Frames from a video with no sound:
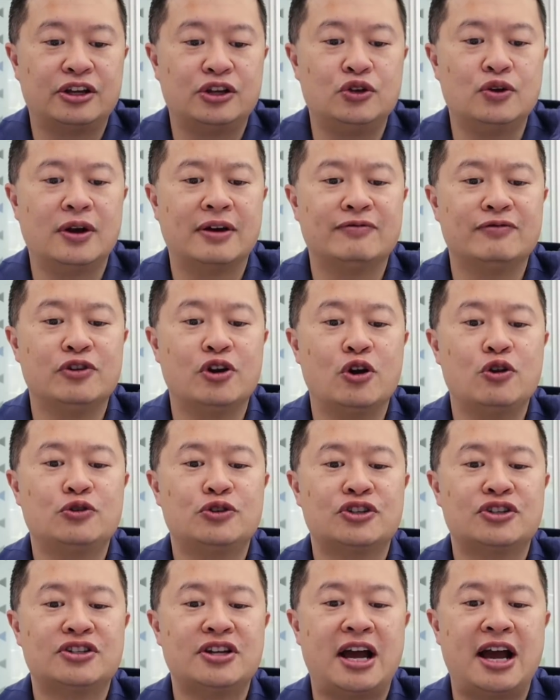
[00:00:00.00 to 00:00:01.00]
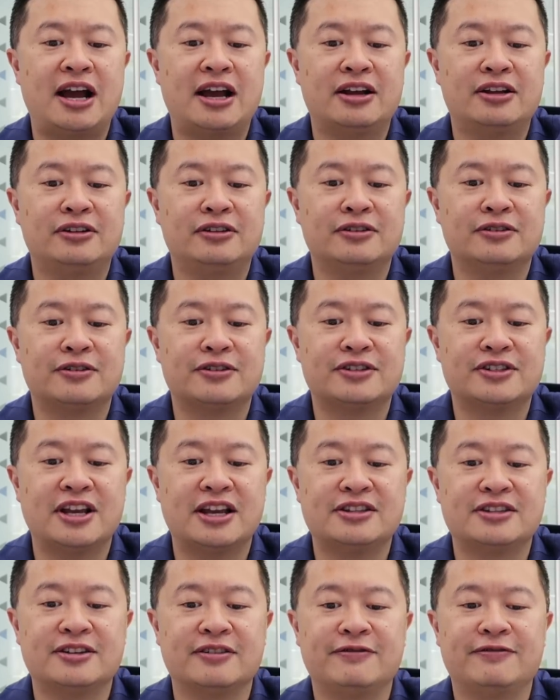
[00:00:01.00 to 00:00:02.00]
You have no style or
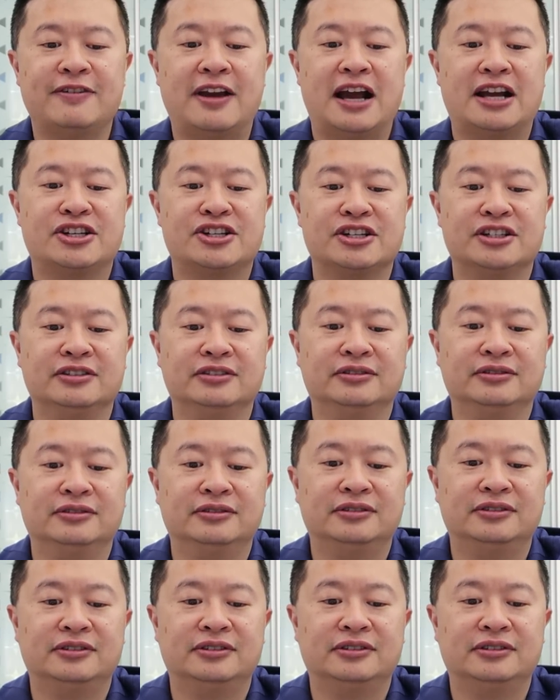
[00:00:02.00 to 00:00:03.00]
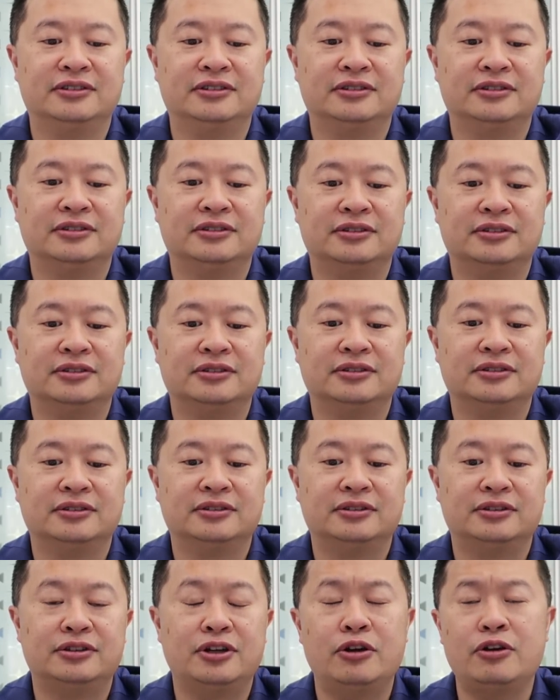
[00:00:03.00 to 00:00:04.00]
sense of fashion.
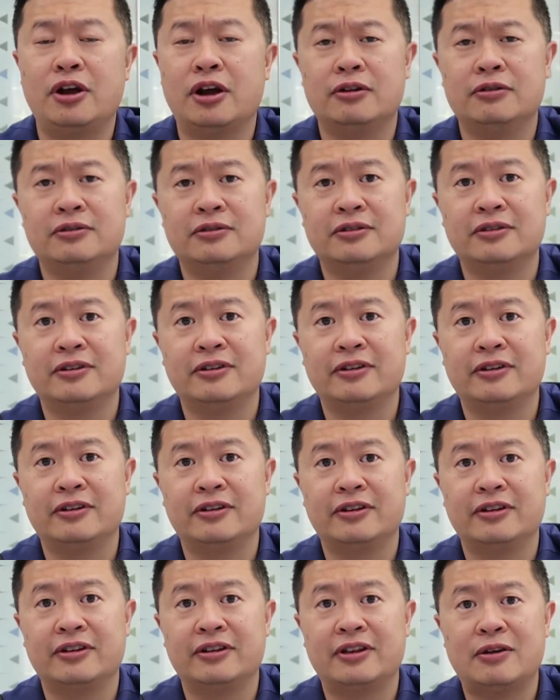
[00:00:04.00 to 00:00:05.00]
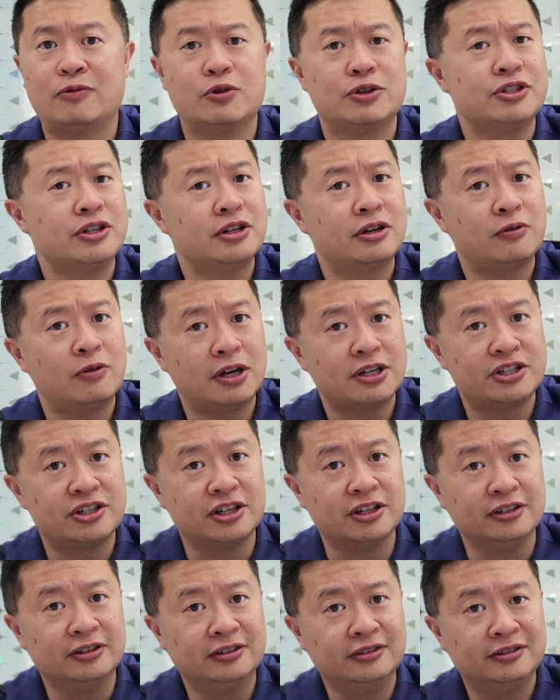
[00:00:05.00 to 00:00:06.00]
No, no, that wasn't a
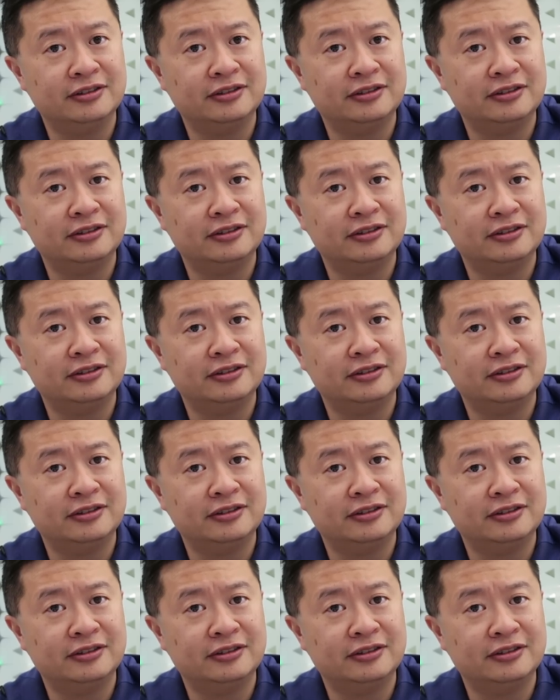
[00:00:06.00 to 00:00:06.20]
question.